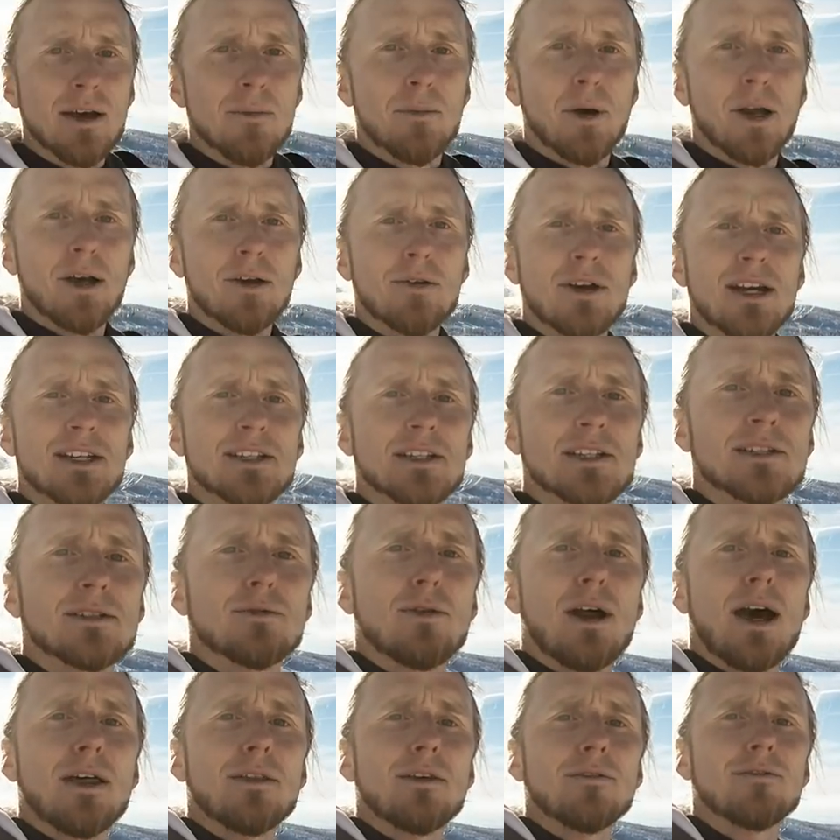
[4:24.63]
Polarizer is
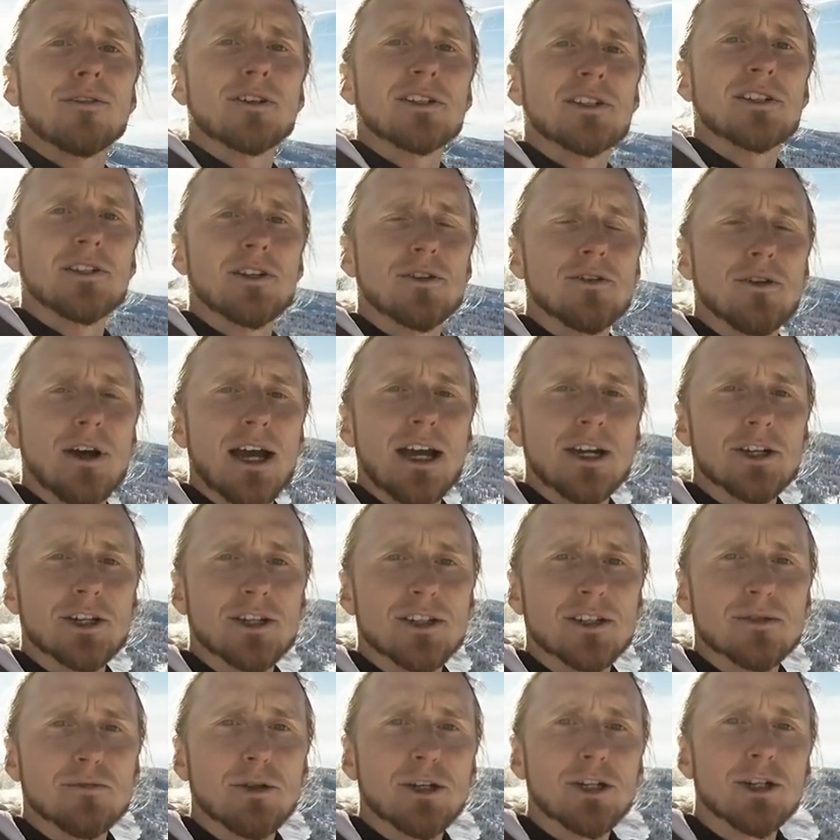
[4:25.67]
rather for
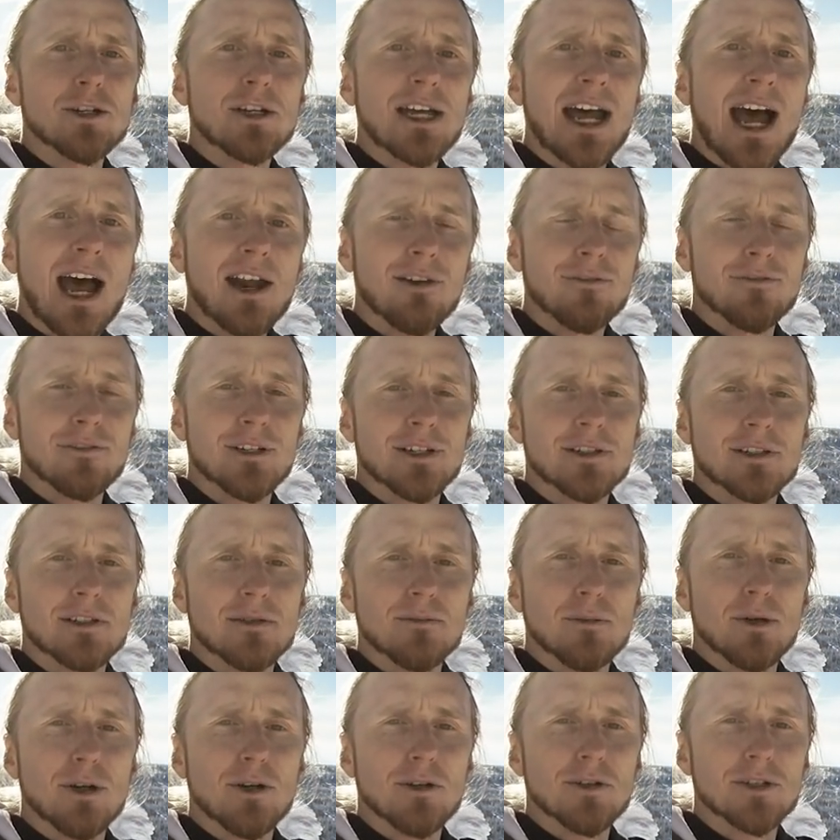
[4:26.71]
situations which you can't fix in
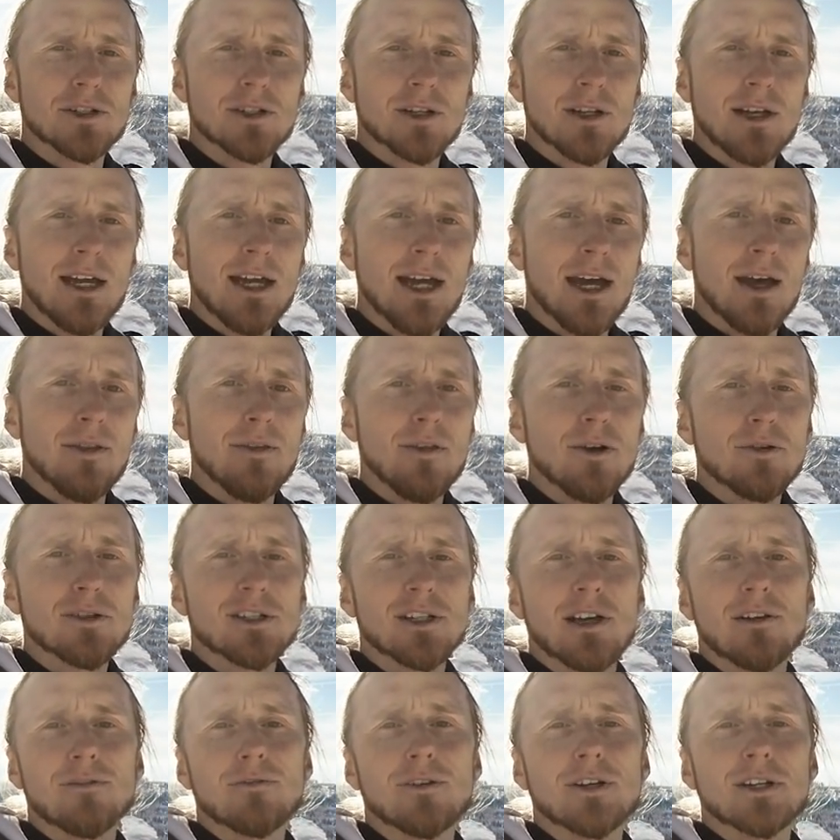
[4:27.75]
post, and those
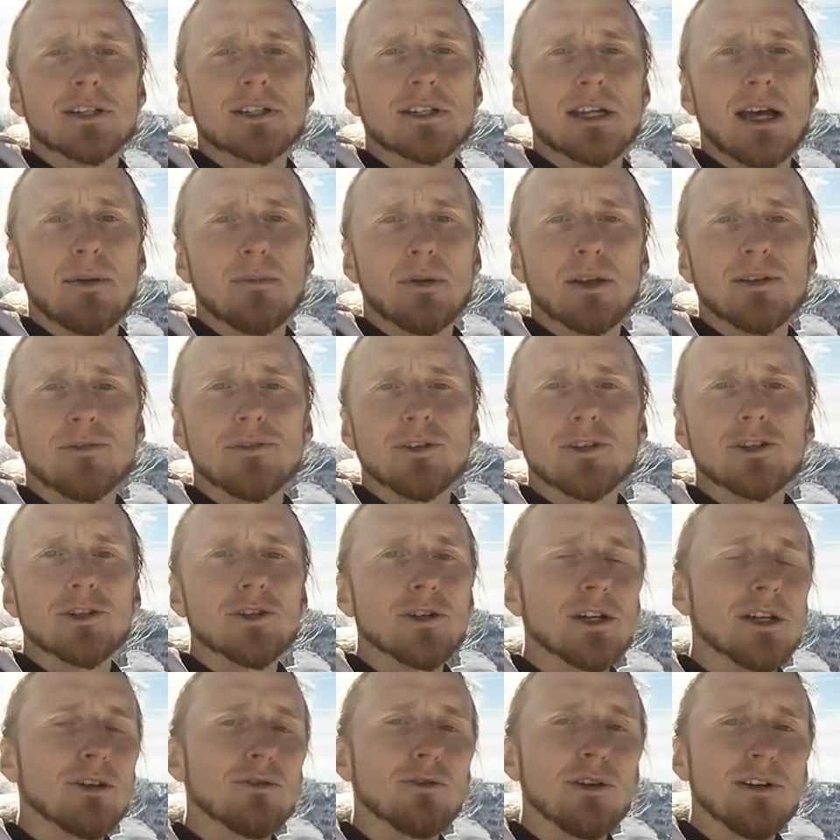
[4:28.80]
are, for example, if you're
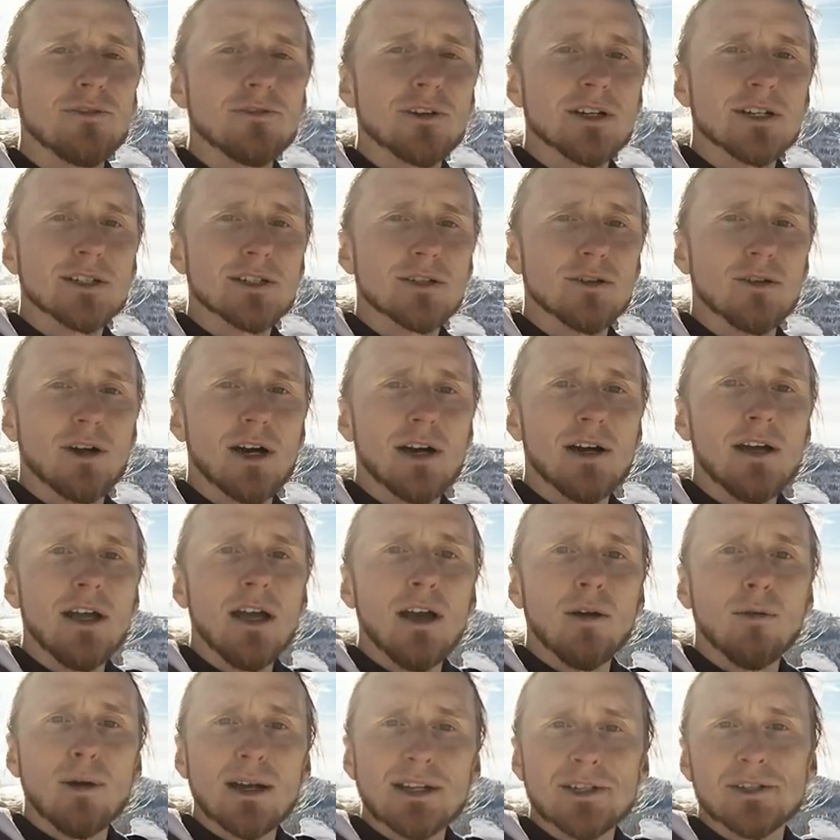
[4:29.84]
shooting rivers or
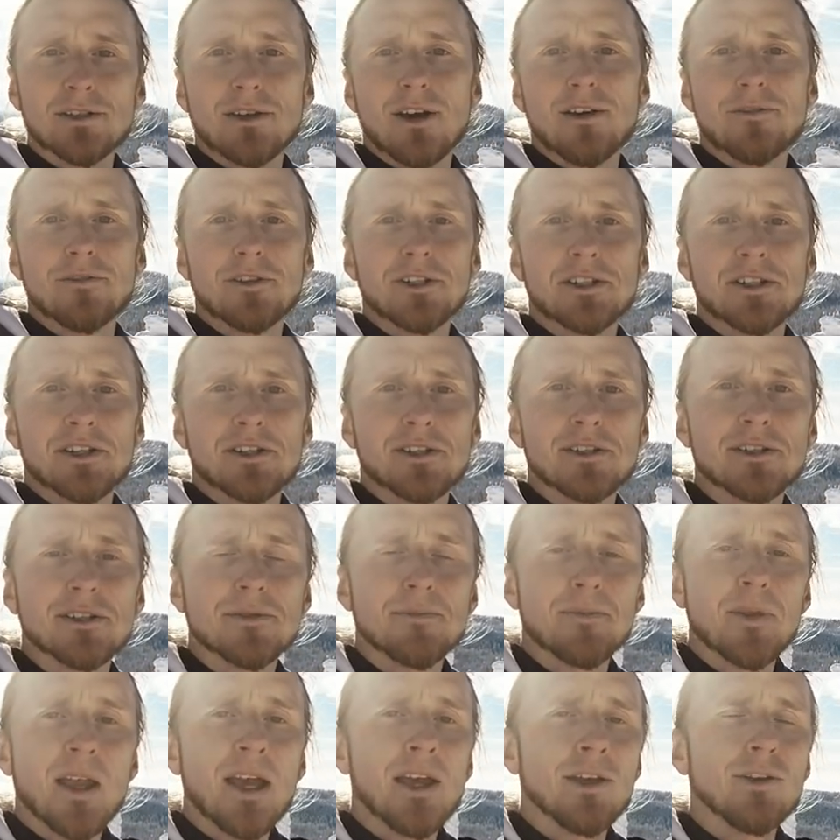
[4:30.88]
wet surfaces,
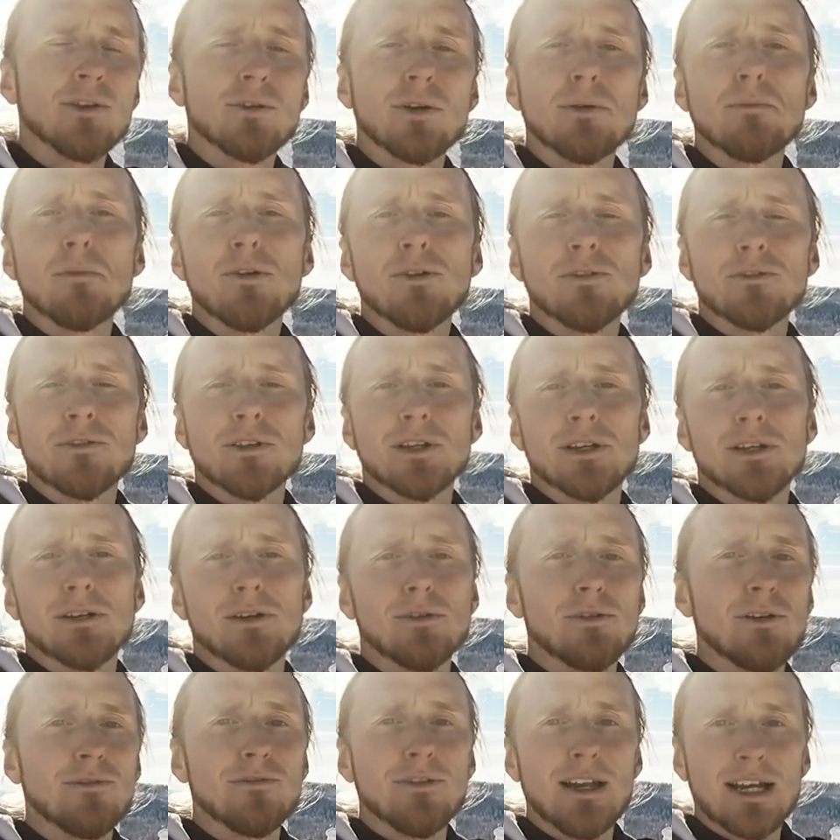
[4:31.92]
you remove the
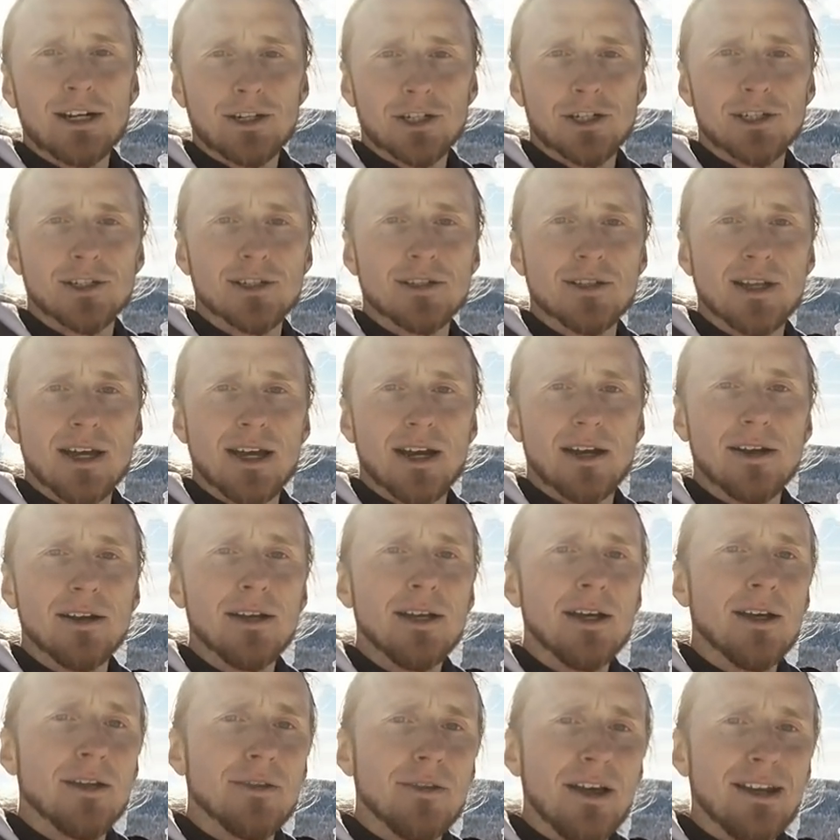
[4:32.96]
reflections there.
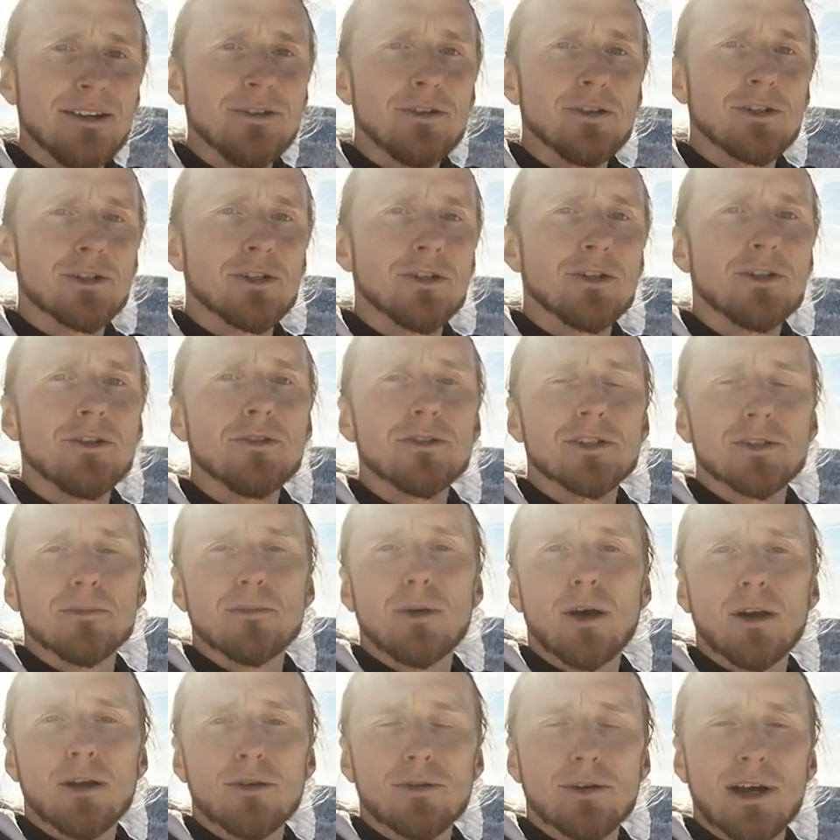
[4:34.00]
Then you should use a
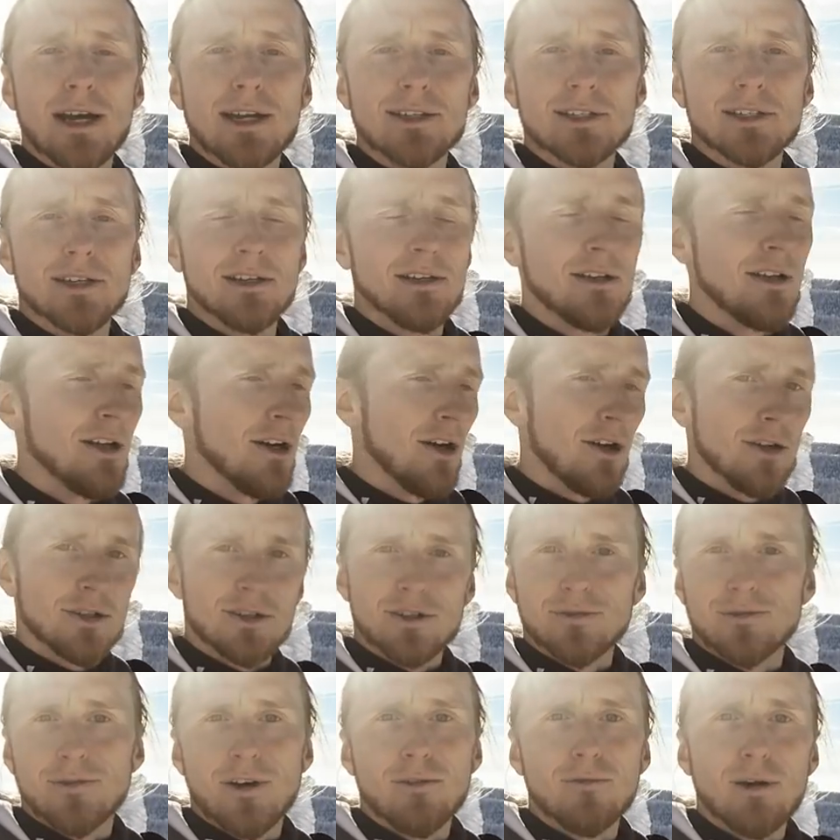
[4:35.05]
polarizer.
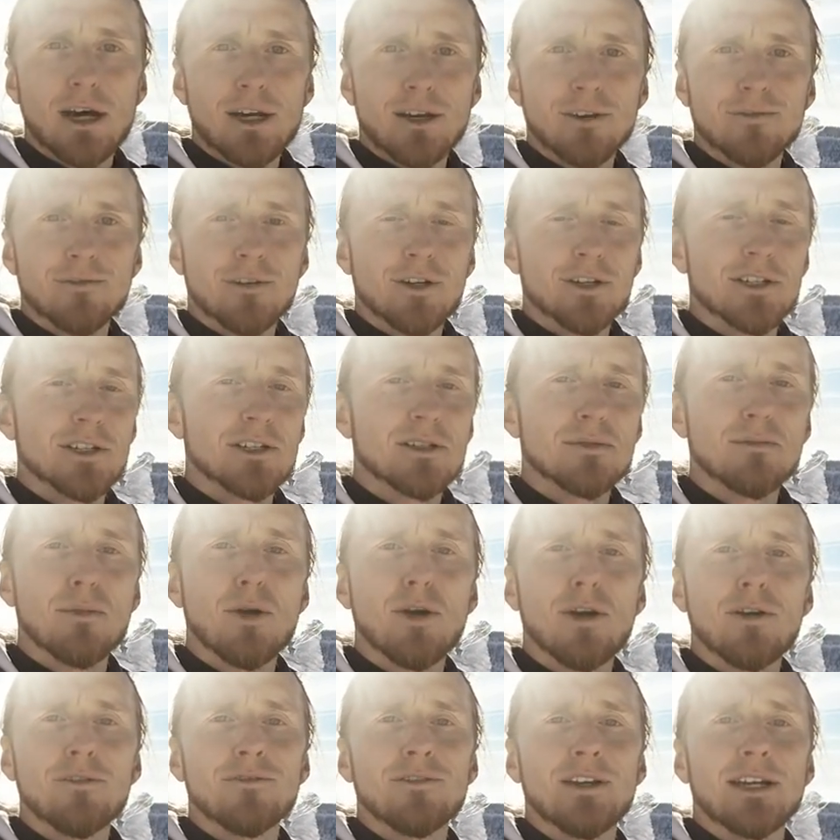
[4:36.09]
Also for waterfalls it's
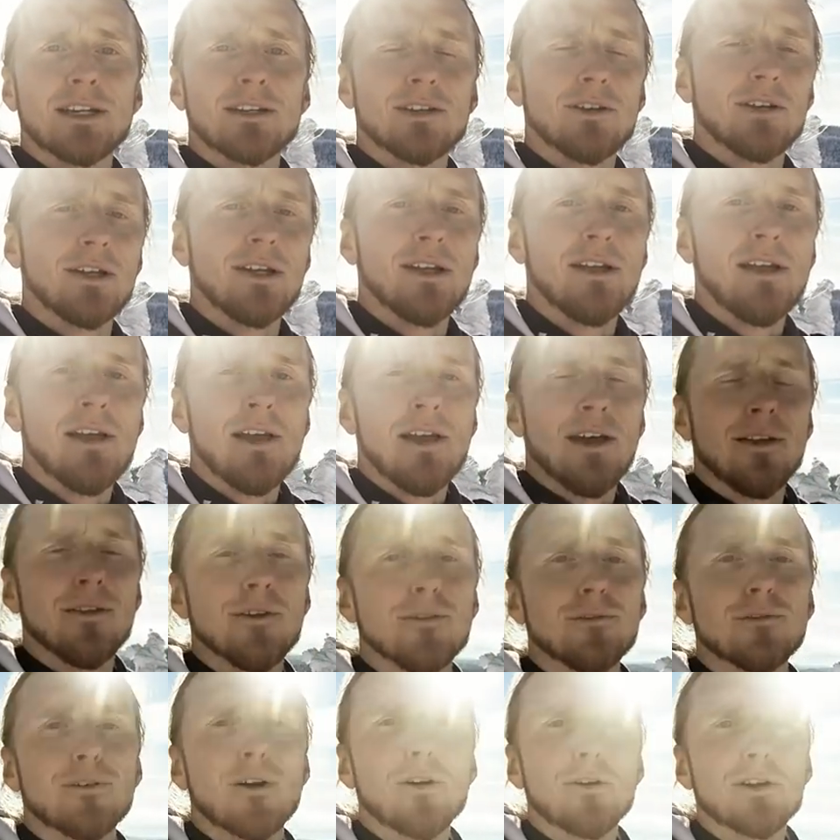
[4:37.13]
perfect, on in the
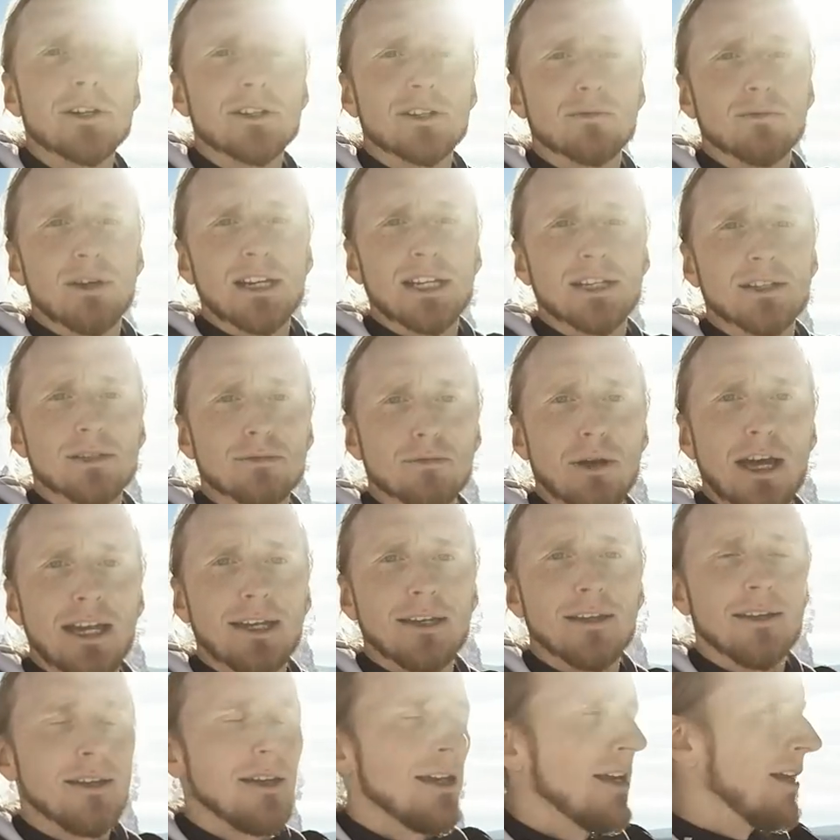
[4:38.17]
forest when it's wet.